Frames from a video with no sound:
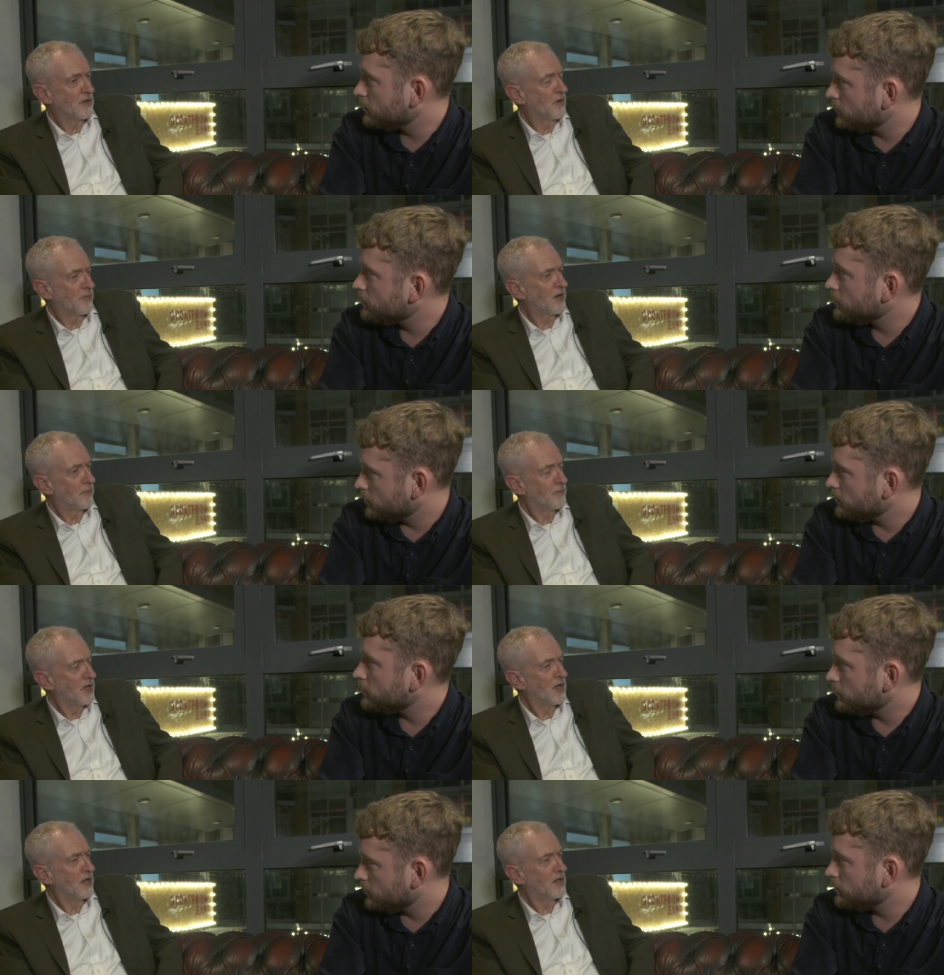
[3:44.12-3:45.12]
Speaker 1: not about
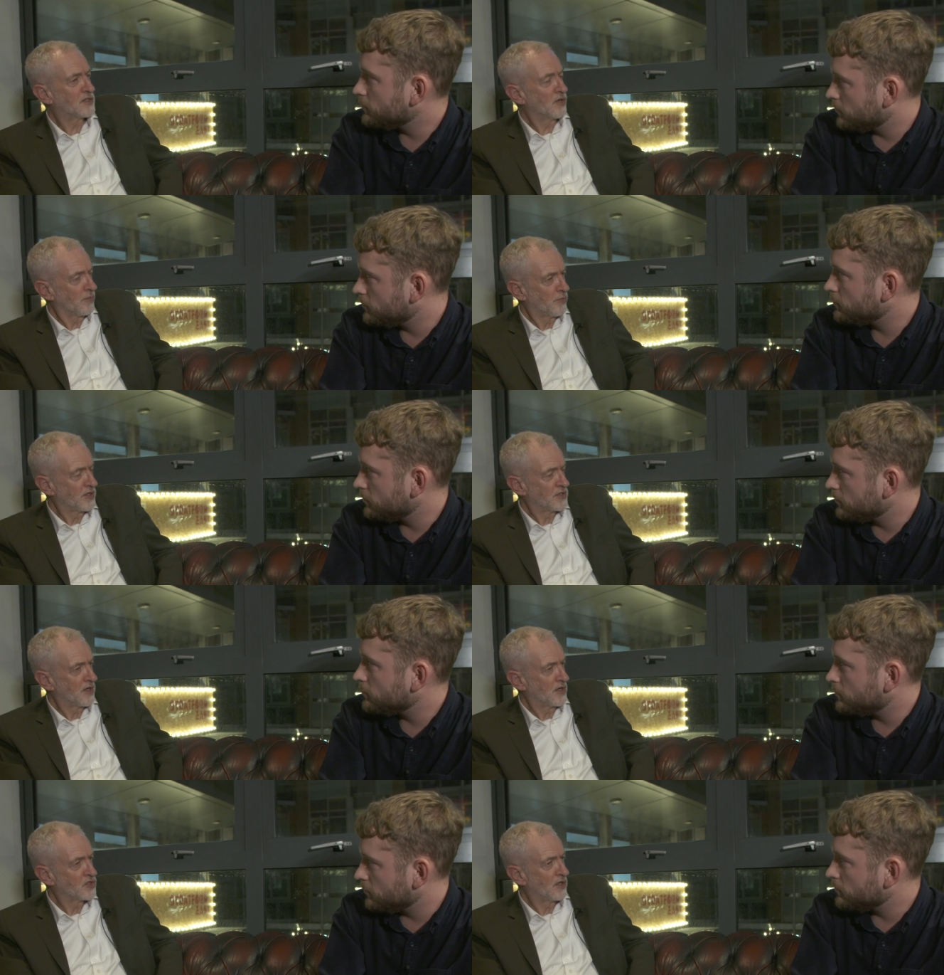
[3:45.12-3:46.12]
me, it's not a
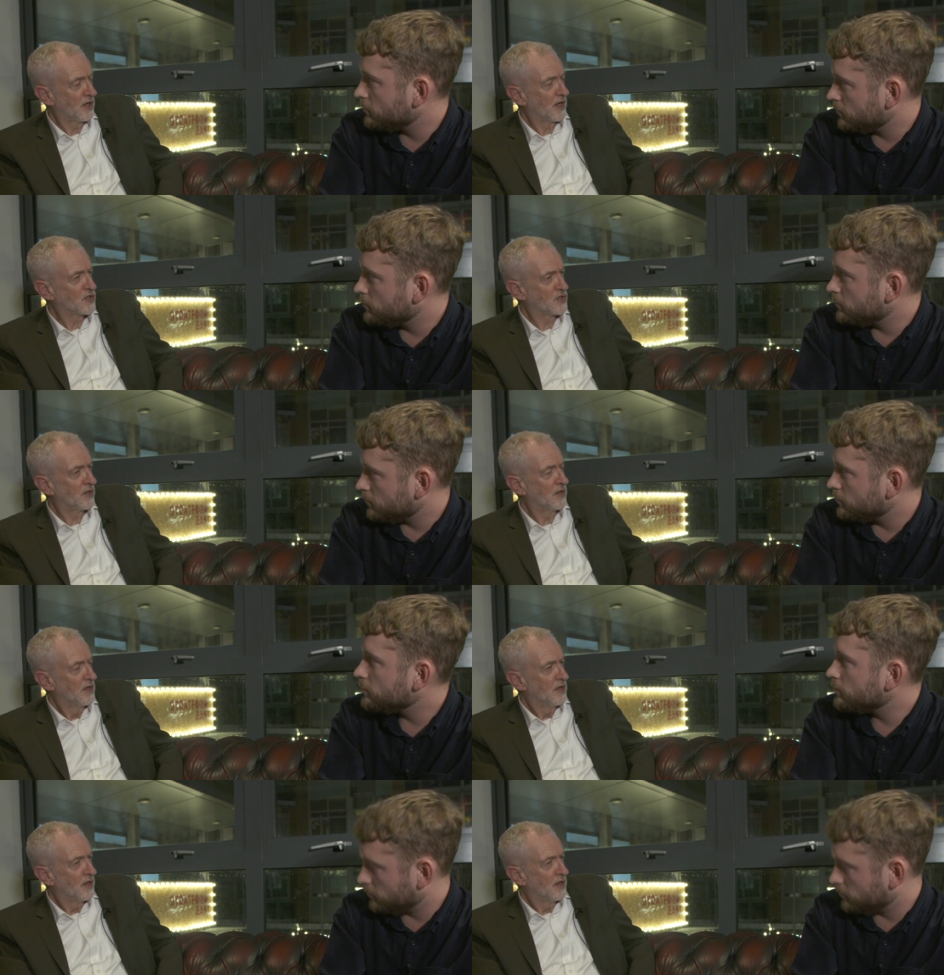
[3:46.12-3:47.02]
presidential election.